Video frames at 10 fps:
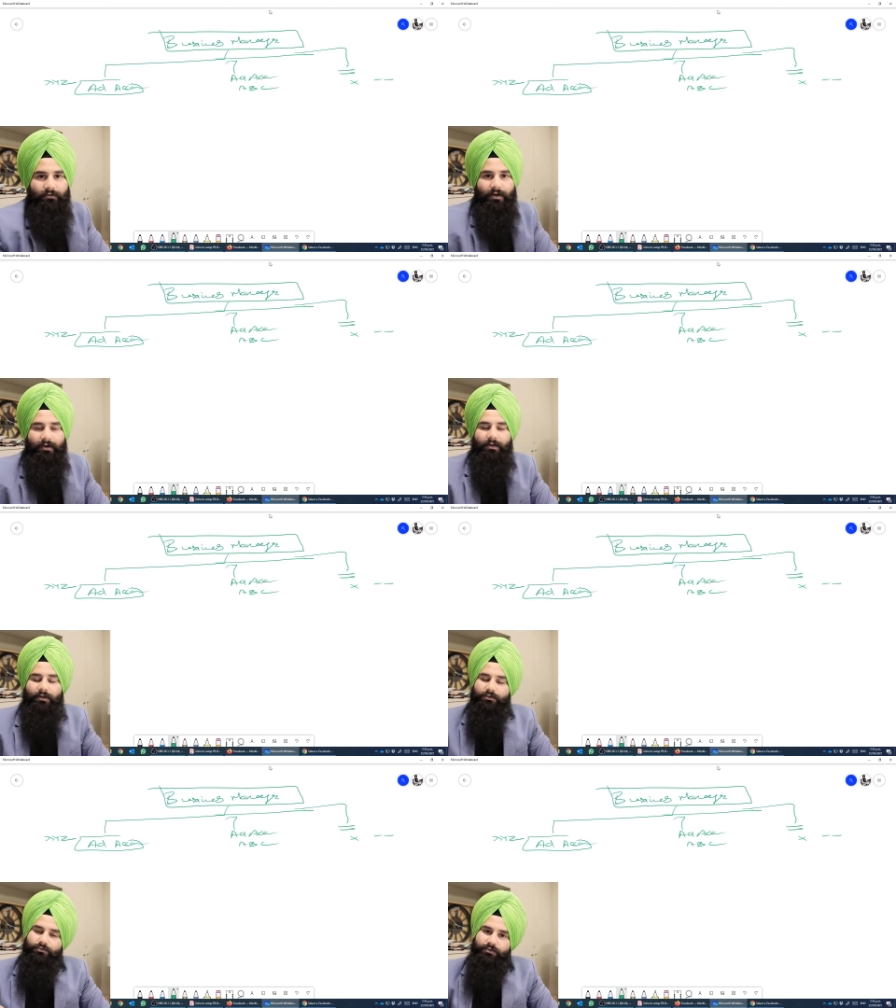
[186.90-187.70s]
right?
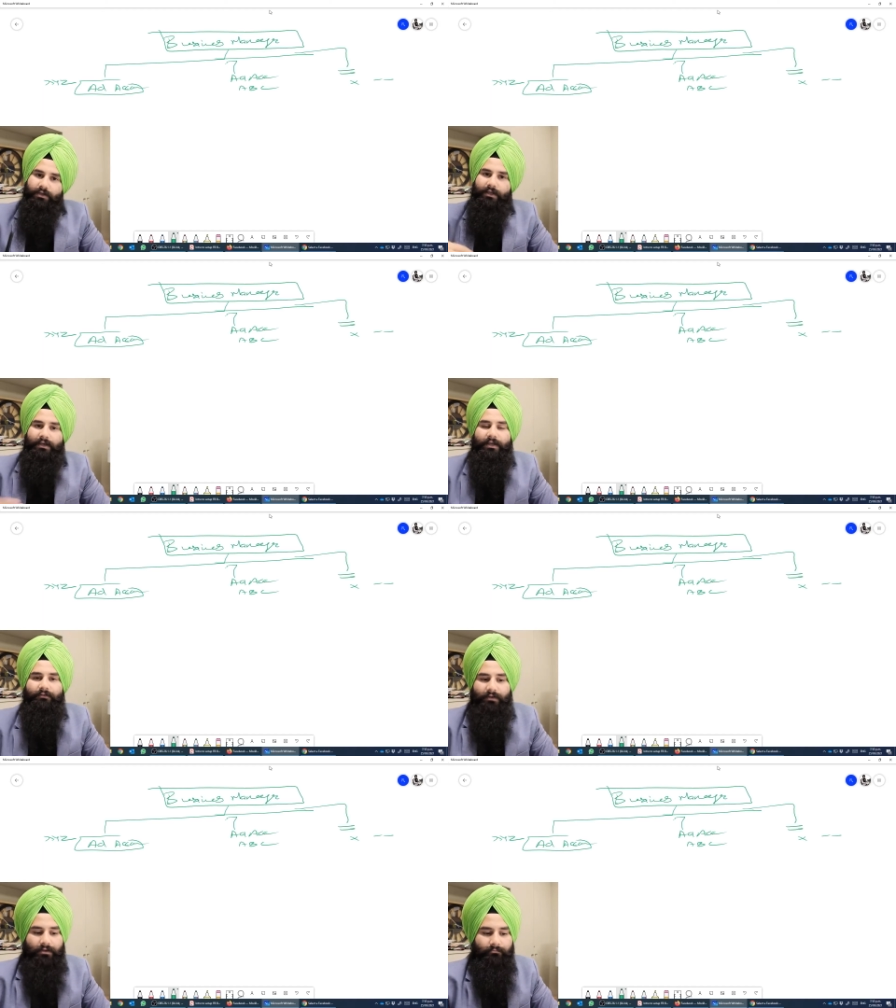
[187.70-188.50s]
So see,
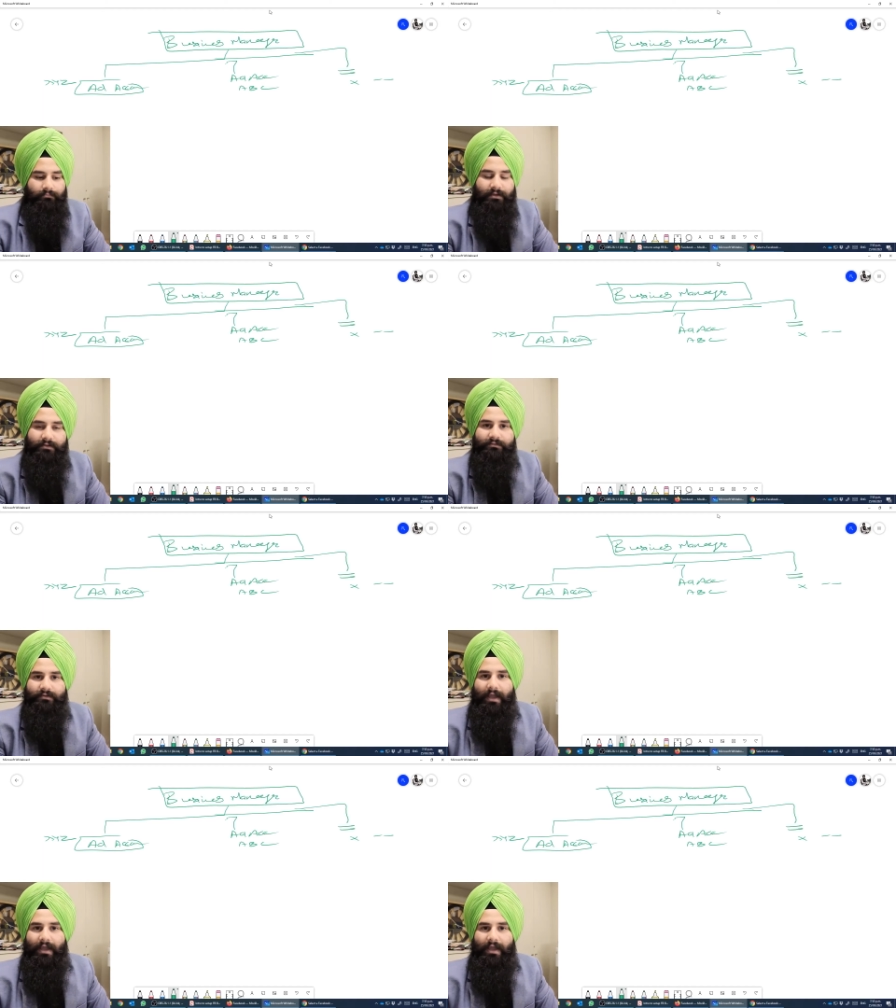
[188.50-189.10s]
kinniya bhi companies